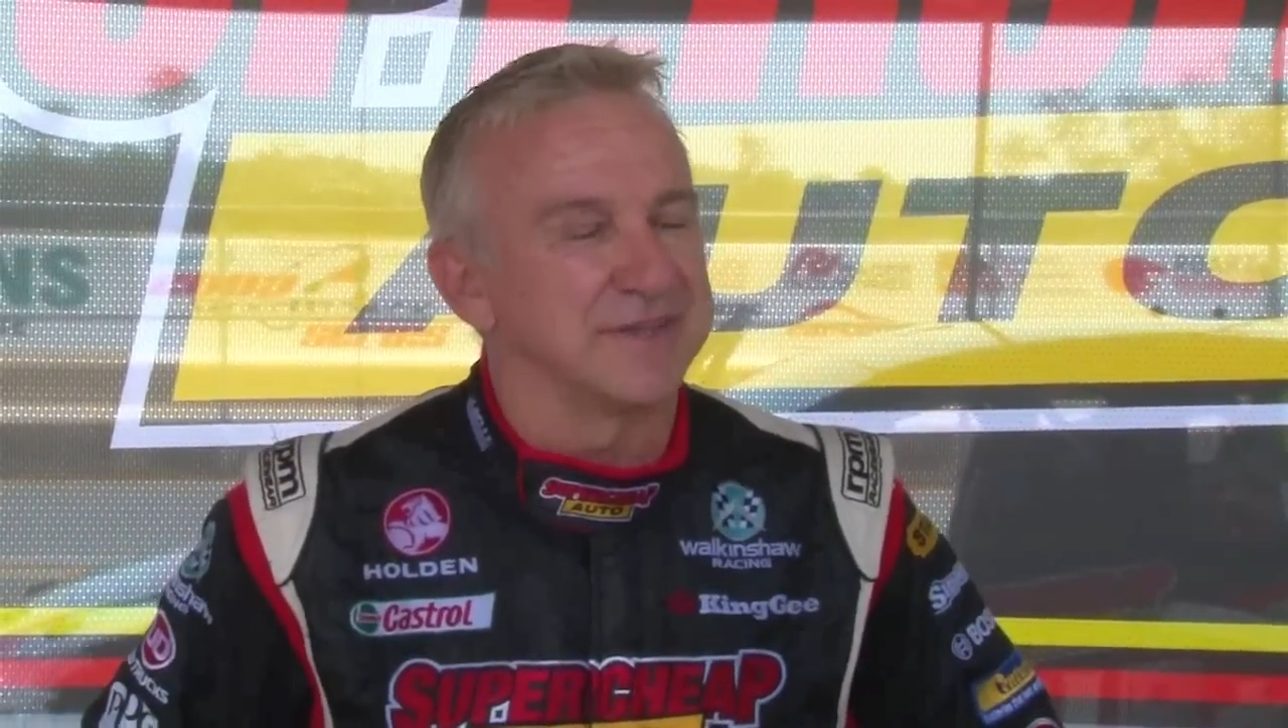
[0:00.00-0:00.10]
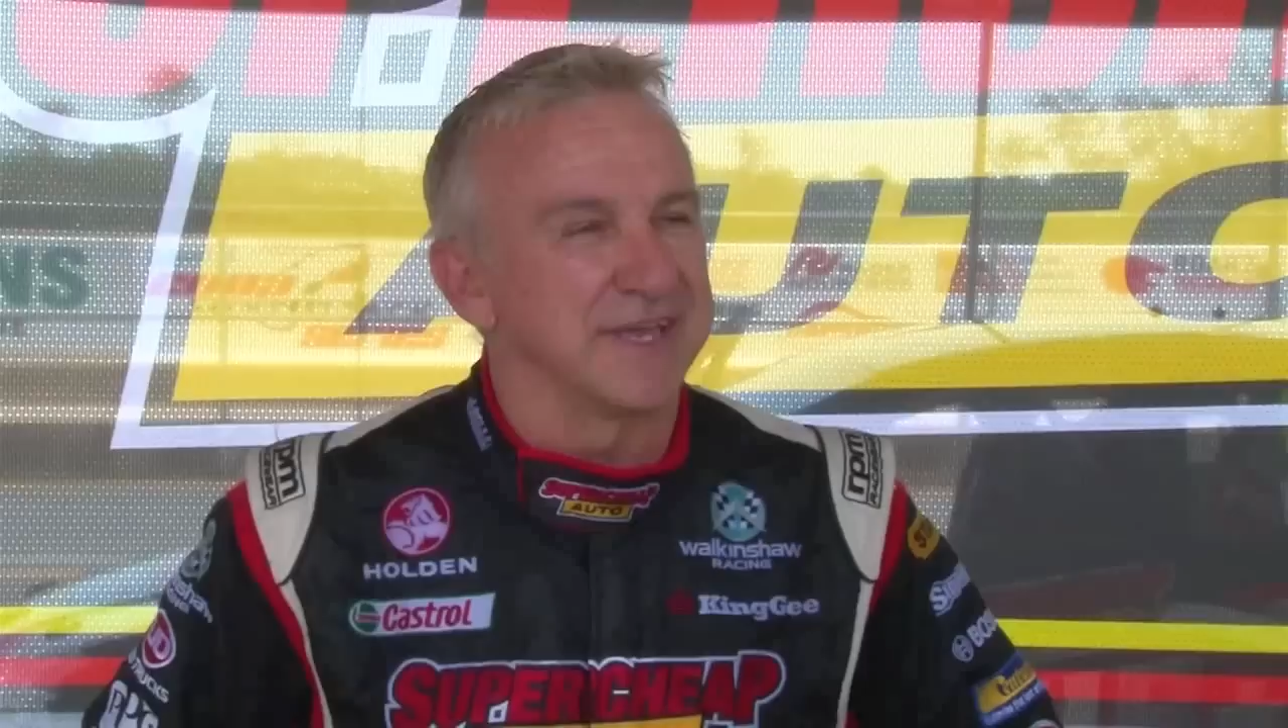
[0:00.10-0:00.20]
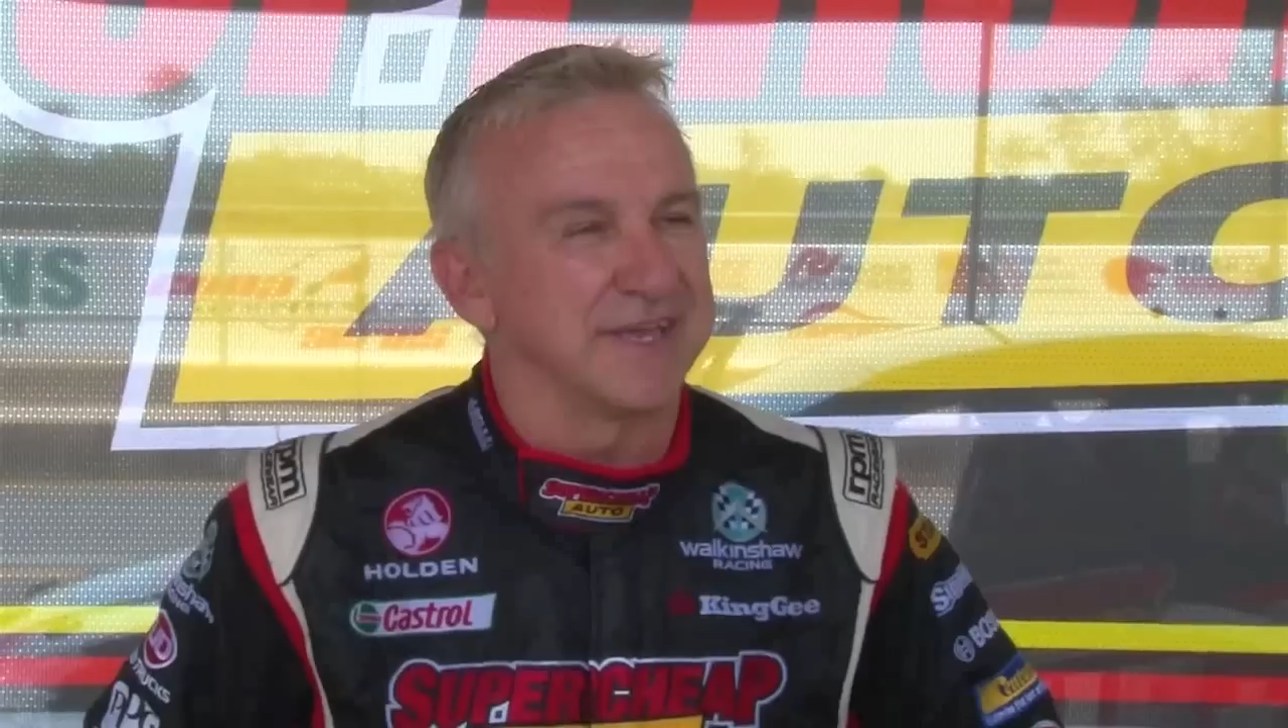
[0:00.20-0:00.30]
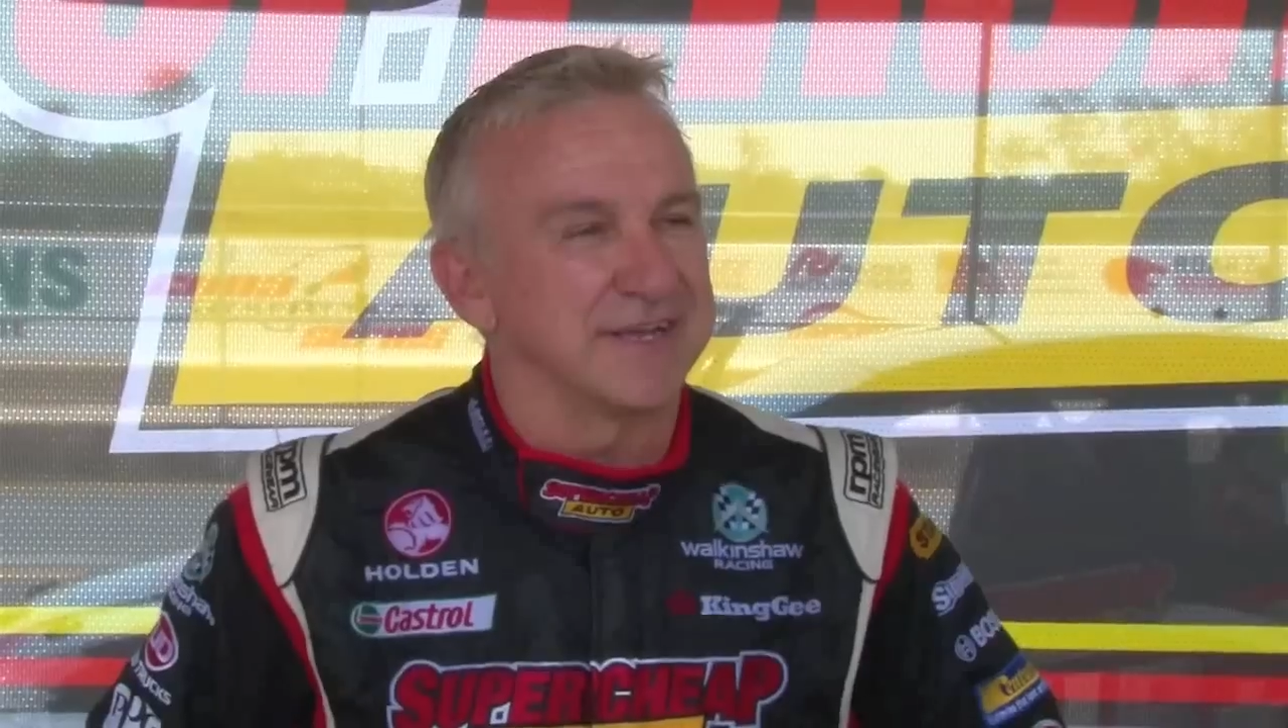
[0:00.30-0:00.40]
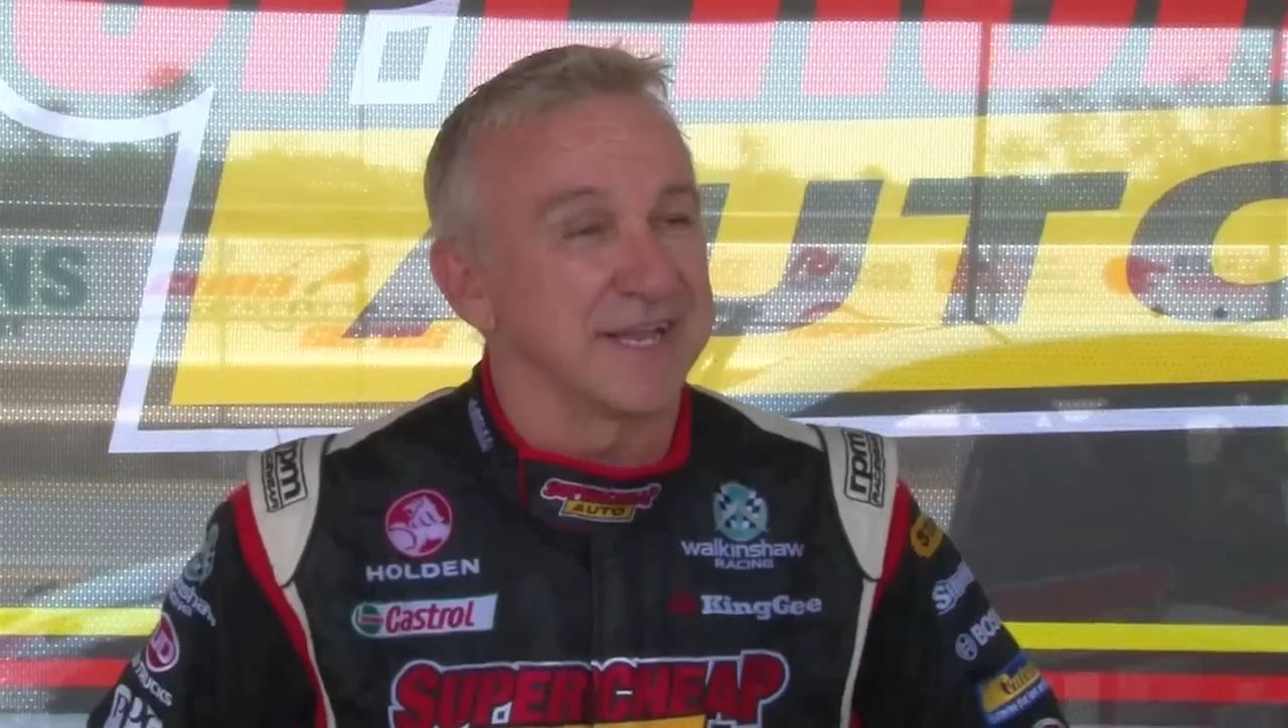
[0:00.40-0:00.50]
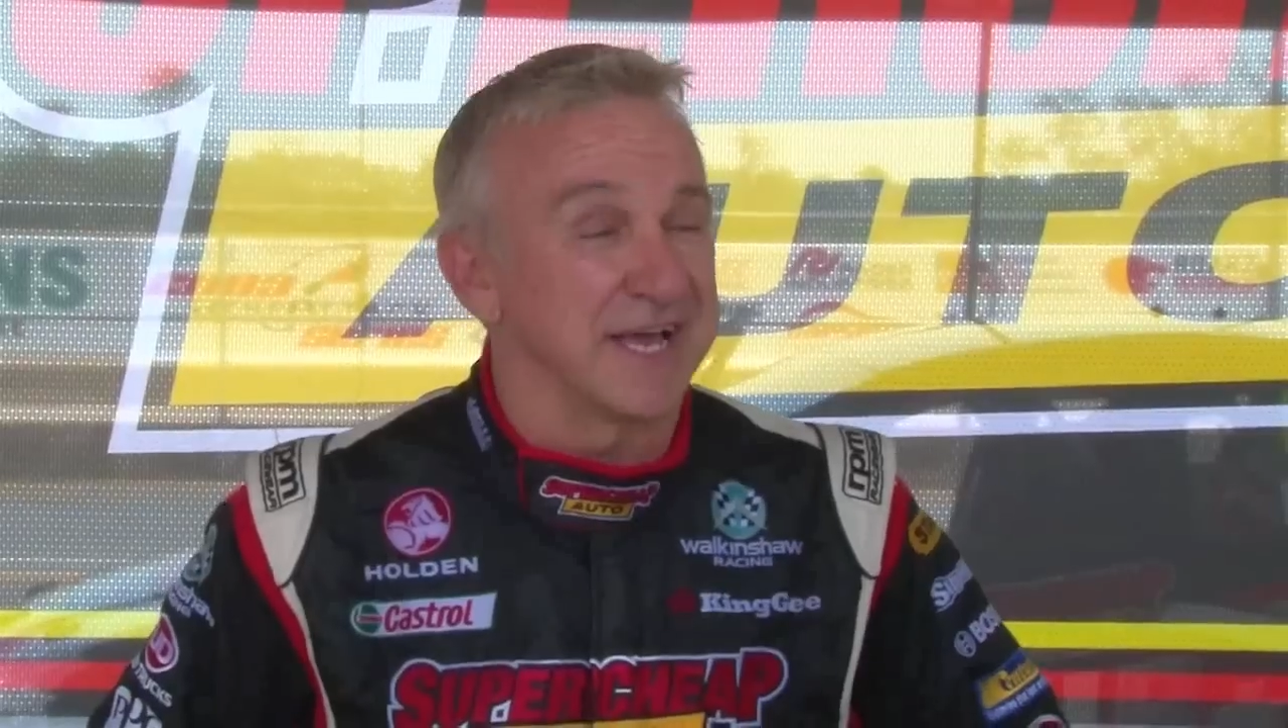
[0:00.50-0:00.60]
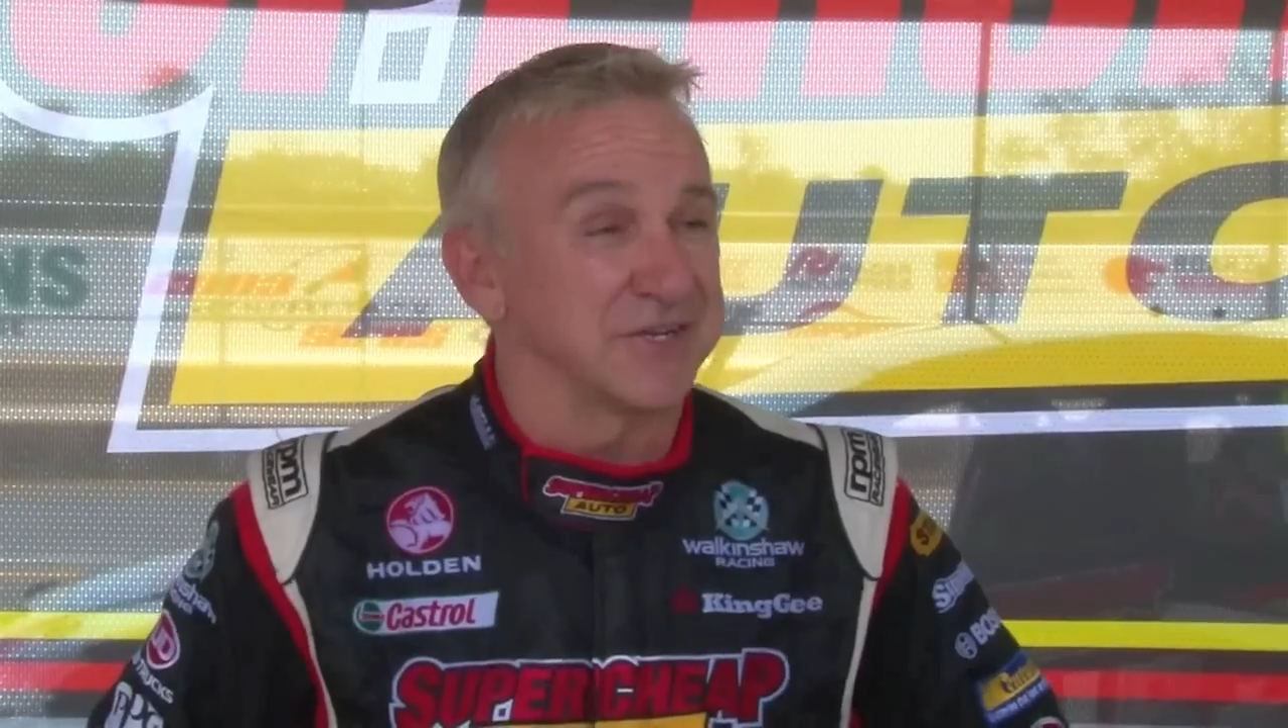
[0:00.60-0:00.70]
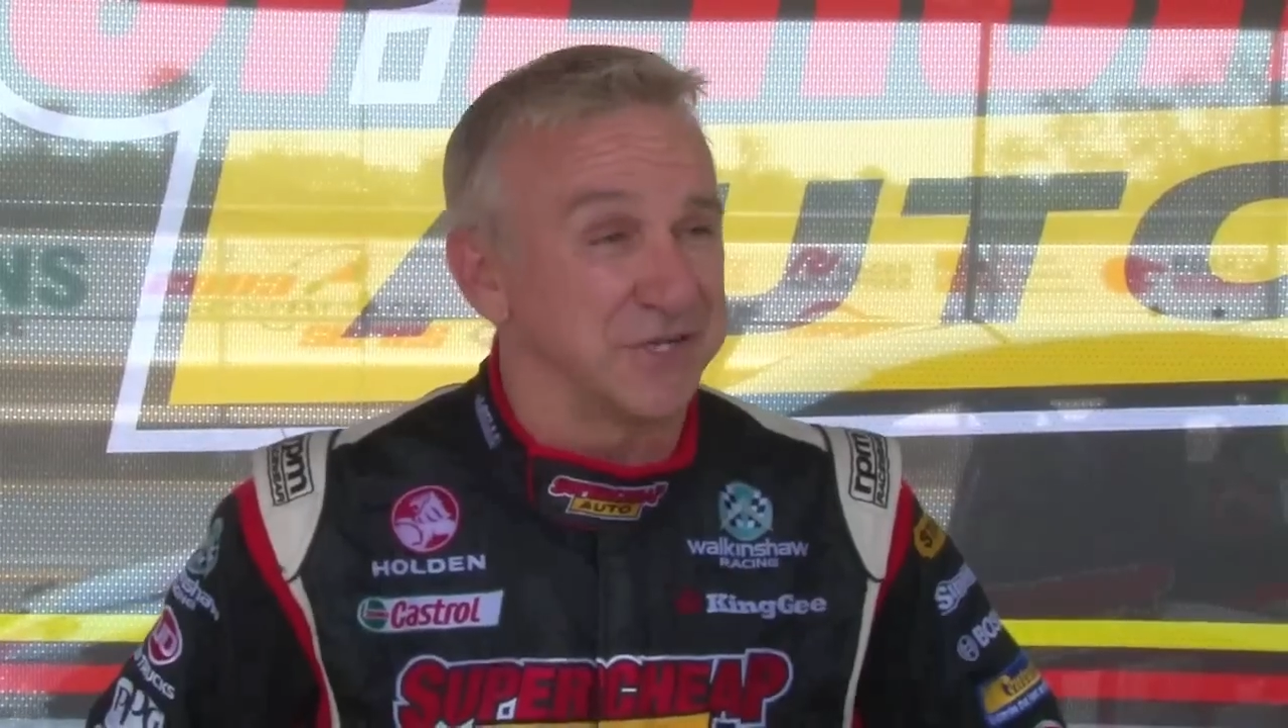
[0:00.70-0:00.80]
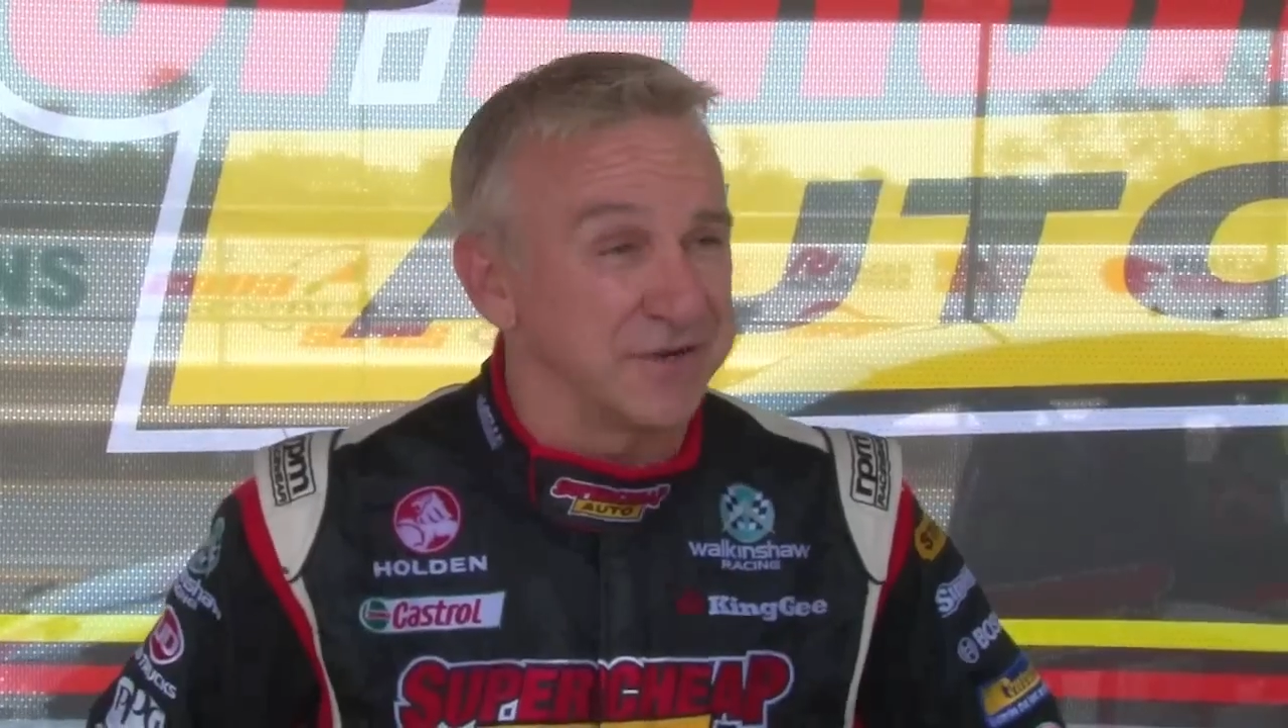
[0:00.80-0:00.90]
the last